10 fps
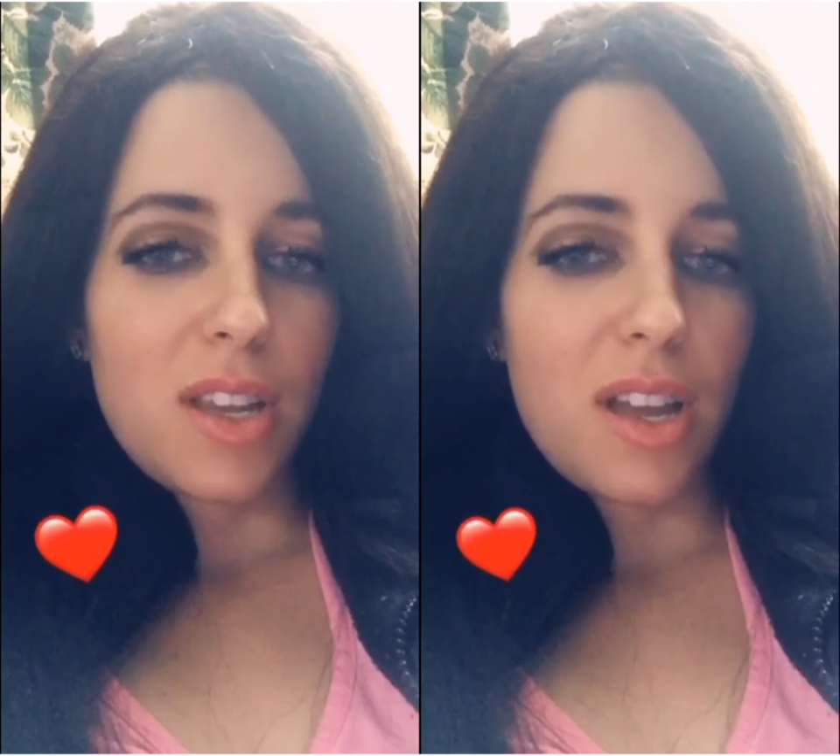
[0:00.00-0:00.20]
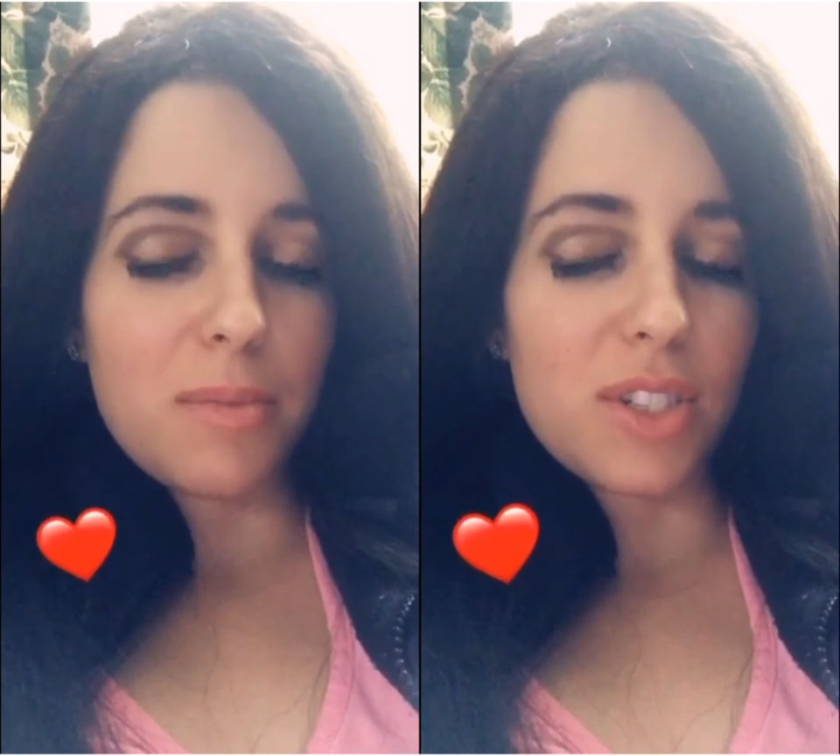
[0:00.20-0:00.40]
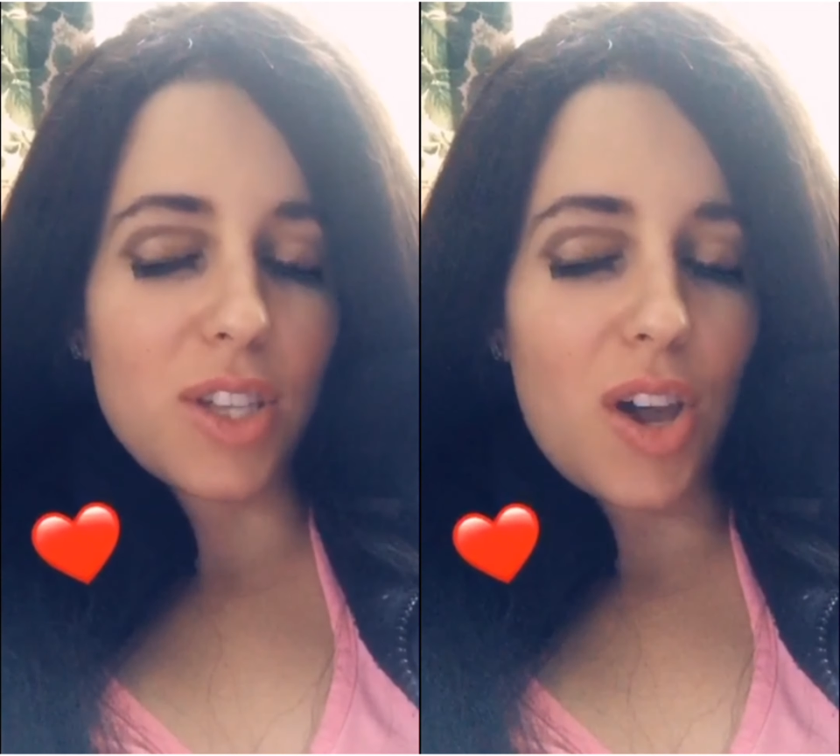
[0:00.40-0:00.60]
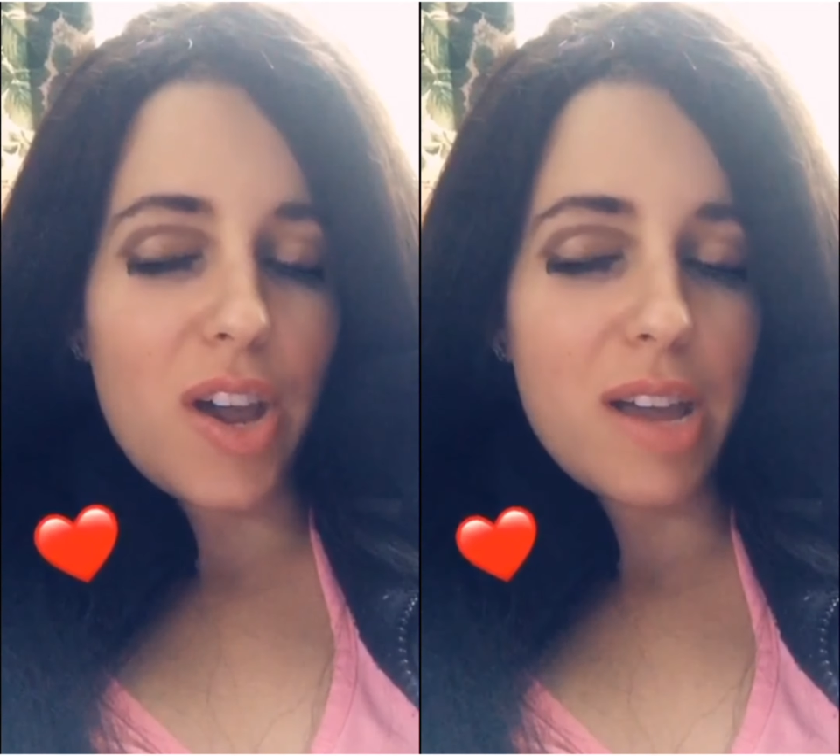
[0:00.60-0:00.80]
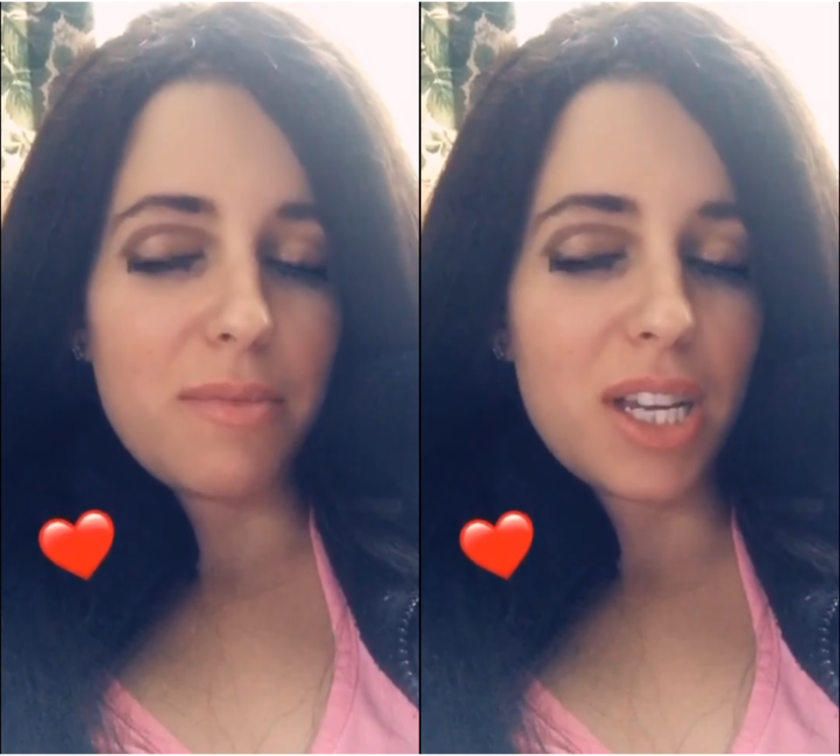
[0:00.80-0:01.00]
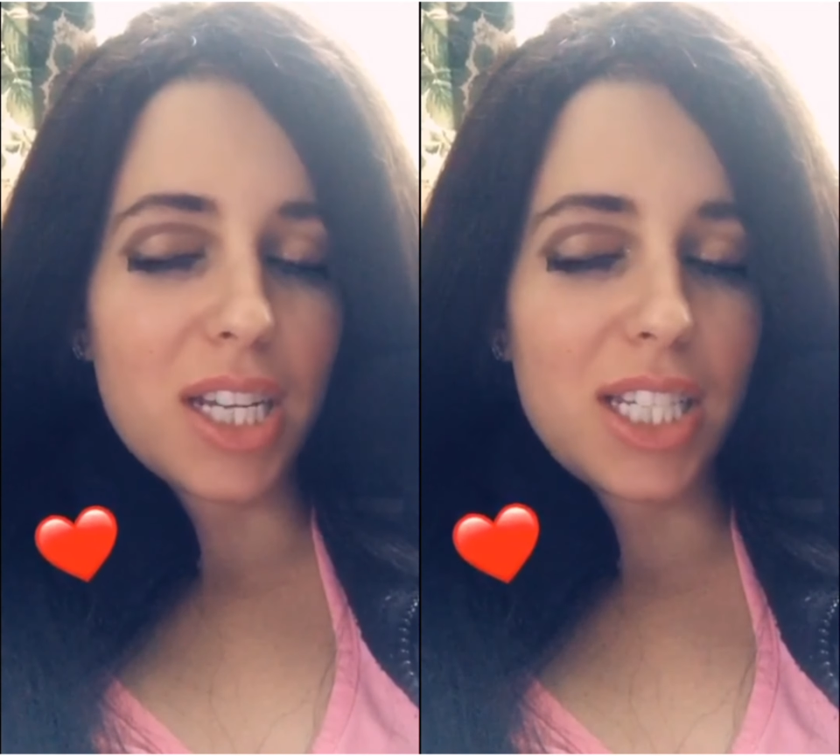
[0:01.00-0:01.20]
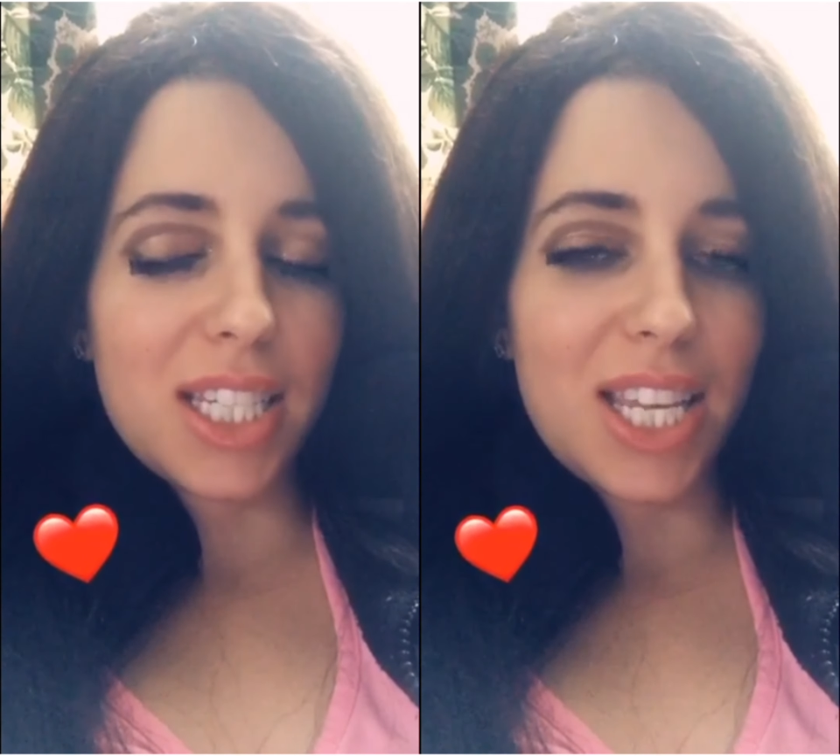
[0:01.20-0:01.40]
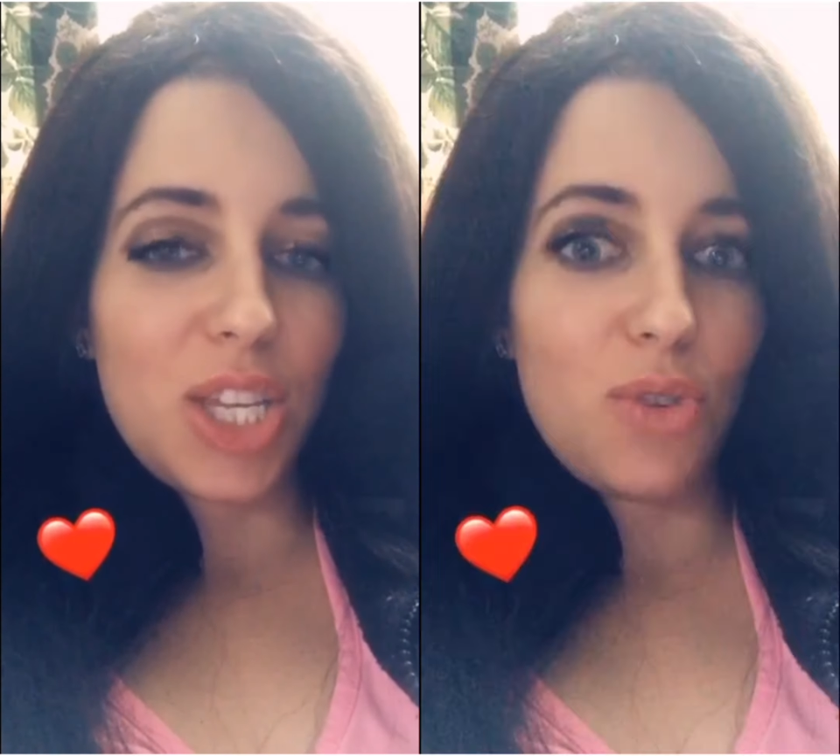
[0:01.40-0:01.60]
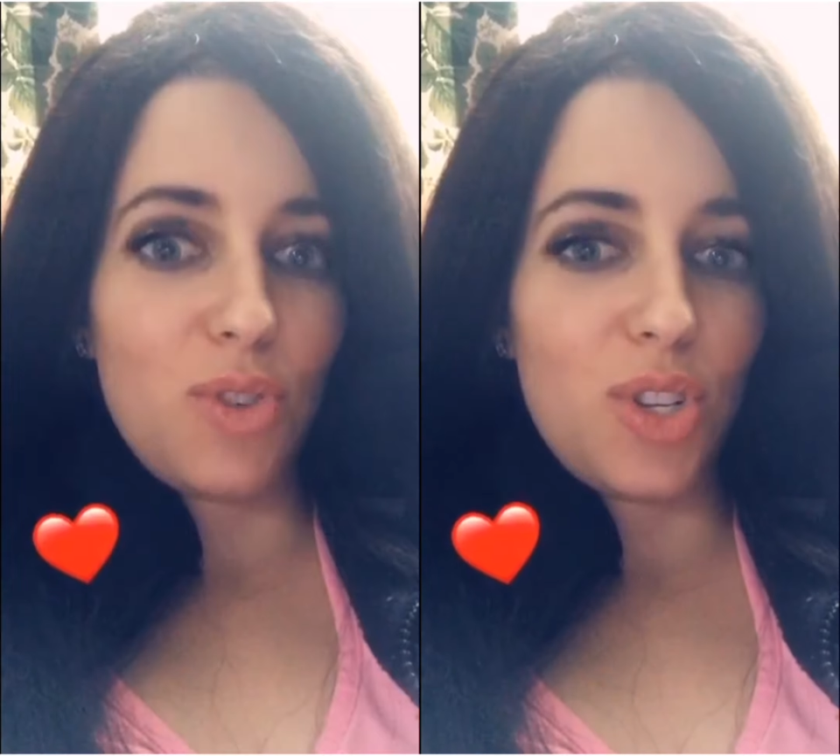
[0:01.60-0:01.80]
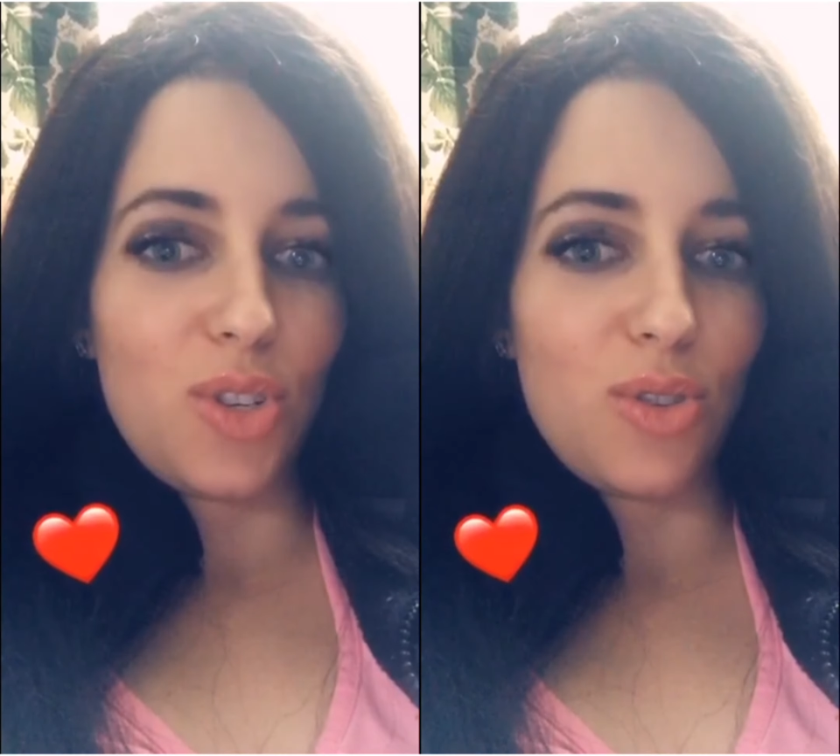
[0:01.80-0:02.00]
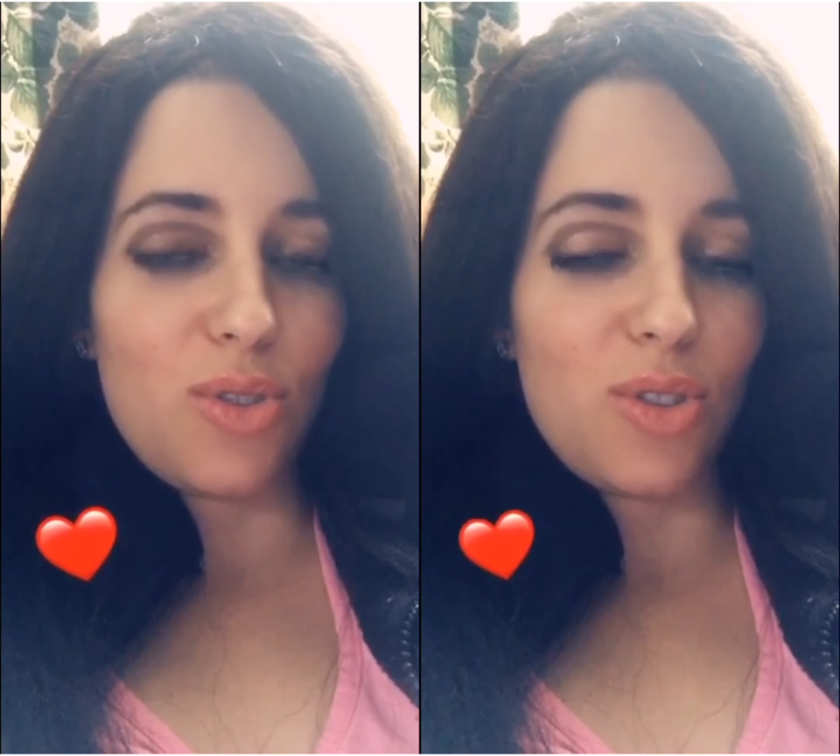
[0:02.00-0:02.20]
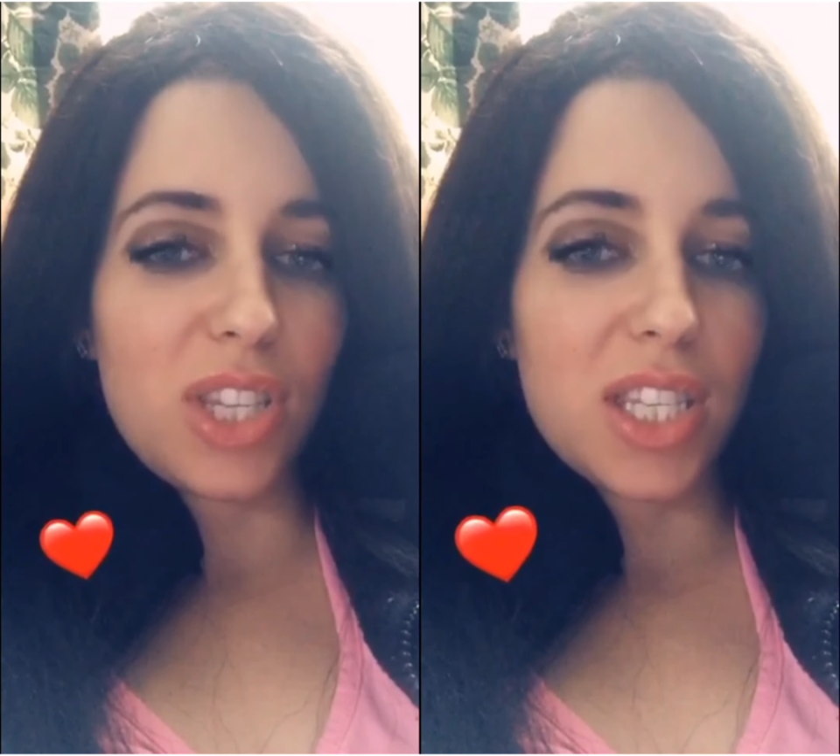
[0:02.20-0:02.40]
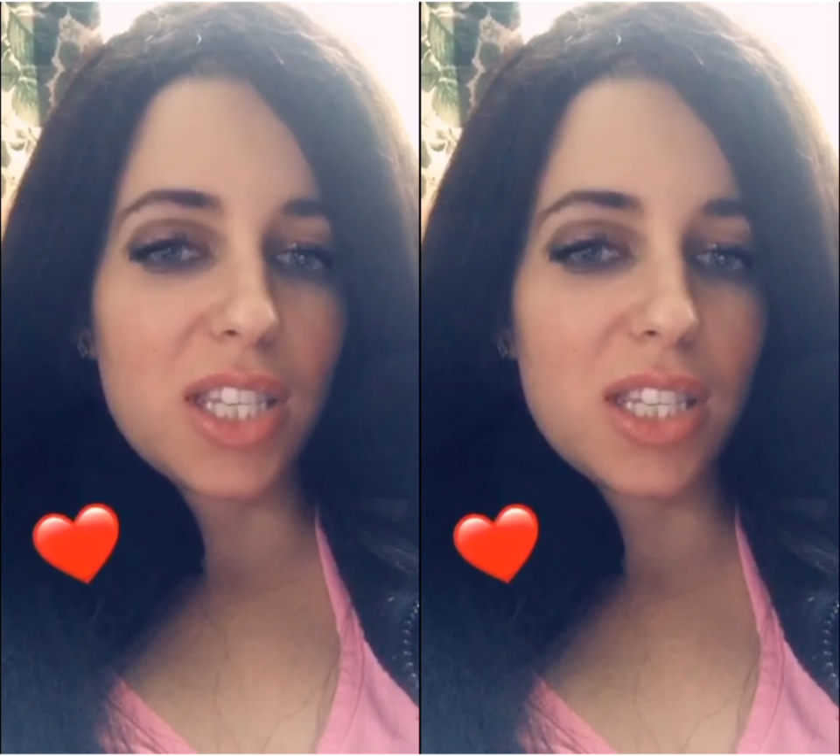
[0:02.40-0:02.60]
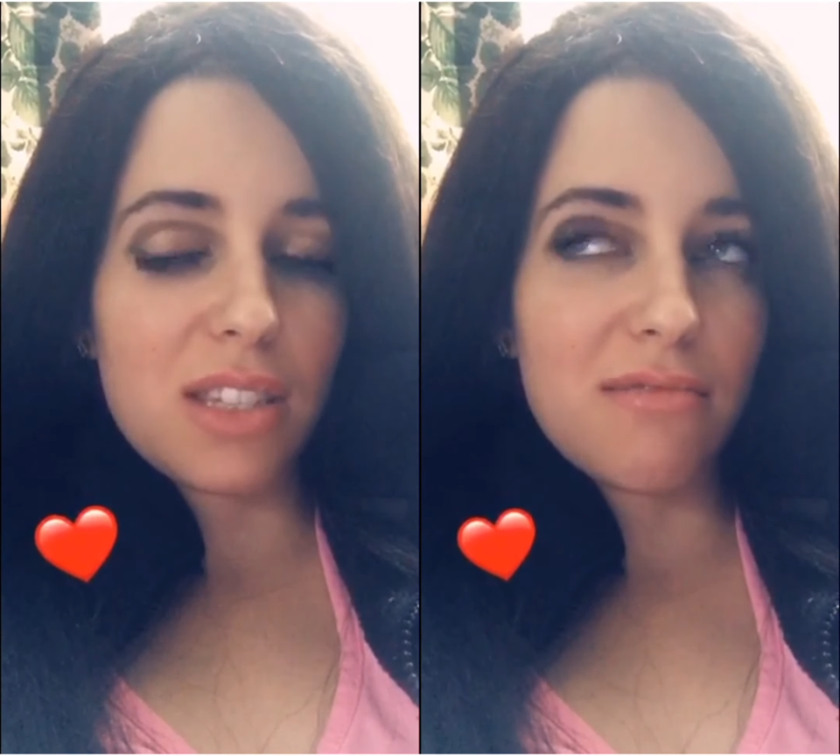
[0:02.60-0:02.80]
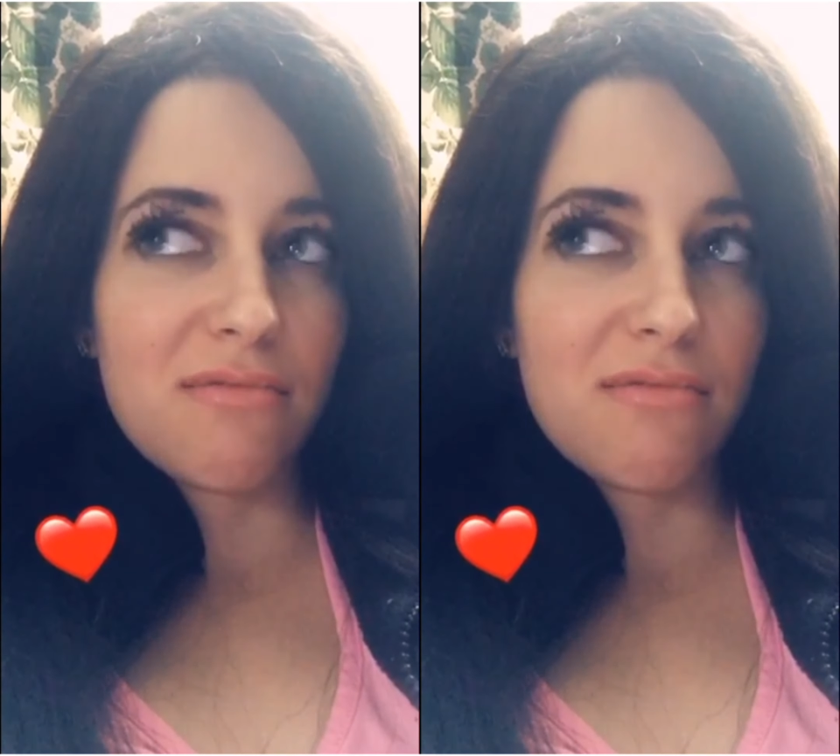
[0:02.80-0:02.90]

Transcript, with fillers: sorry, I'm not gonna send you nudes.